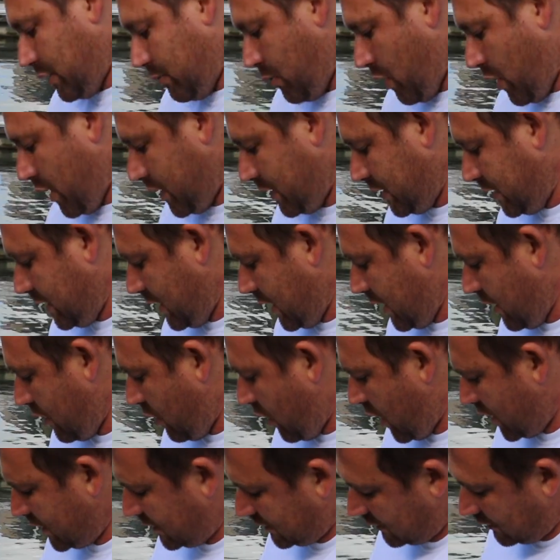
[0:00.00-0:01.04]
some ice
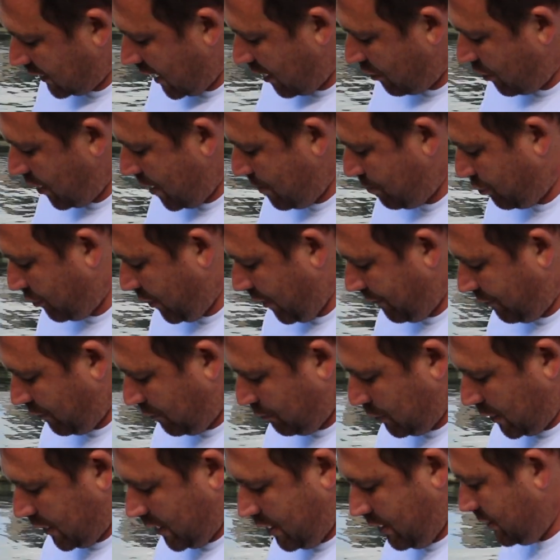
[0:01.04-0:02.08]
there, ice slurry
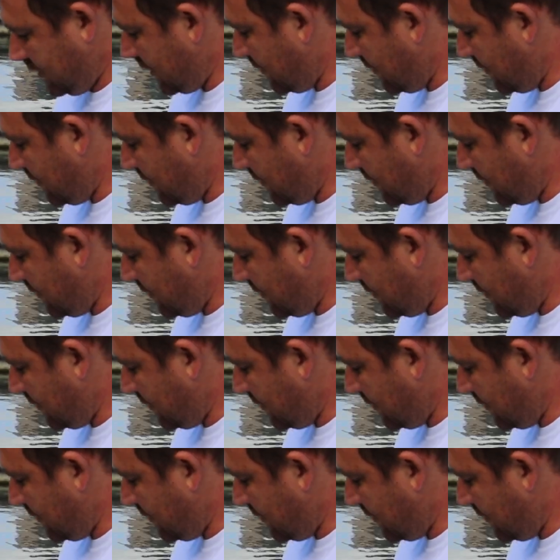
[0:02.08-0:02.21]
preferably.